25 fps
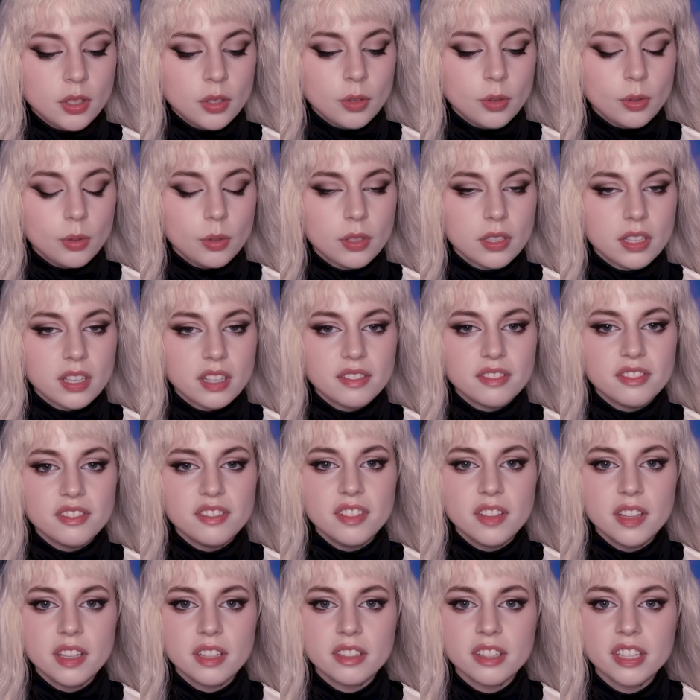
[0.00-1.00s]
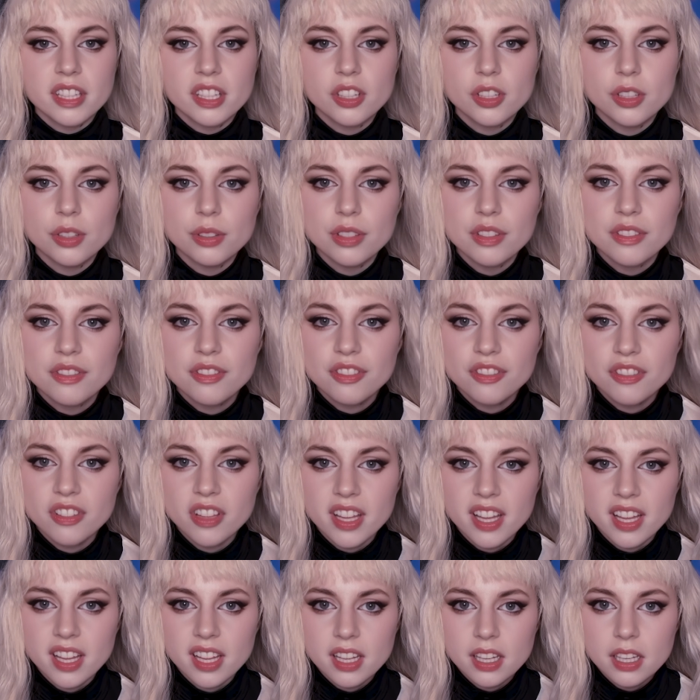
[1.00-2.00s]
or a very good
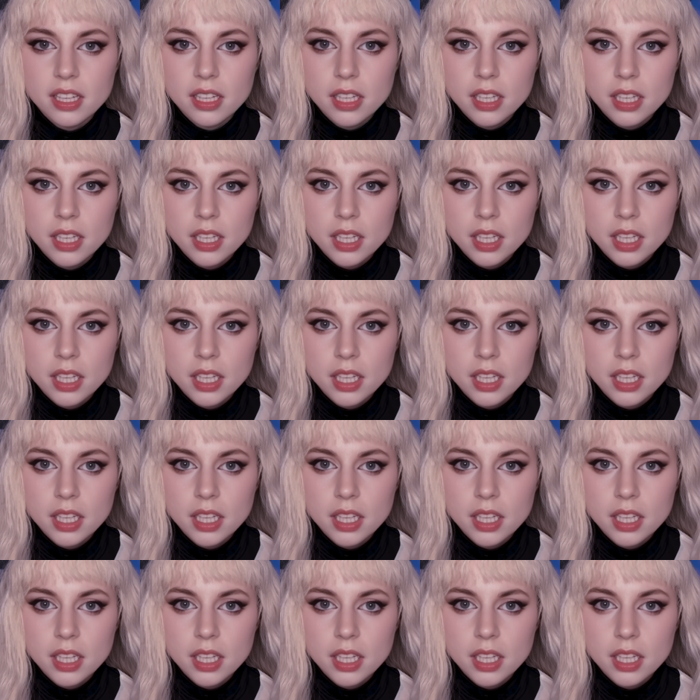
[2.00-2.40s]
fake.